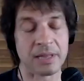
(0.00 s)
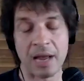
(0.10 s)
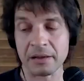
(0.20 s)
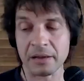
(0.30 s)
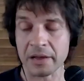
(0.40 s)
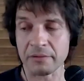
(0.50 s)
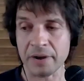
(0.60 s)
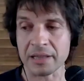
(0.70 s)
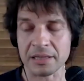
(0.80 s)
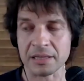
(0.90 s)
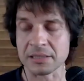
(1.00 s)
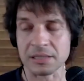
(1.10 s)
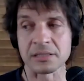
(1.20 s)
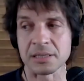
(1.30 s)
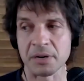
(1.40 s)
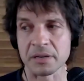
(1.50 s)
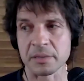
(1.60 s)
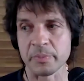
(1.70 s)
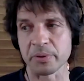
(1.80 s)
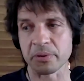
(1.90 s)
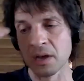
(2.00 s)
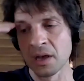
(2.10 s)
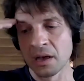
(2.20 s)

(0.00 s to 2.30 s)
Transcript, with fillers: and I read it in some other book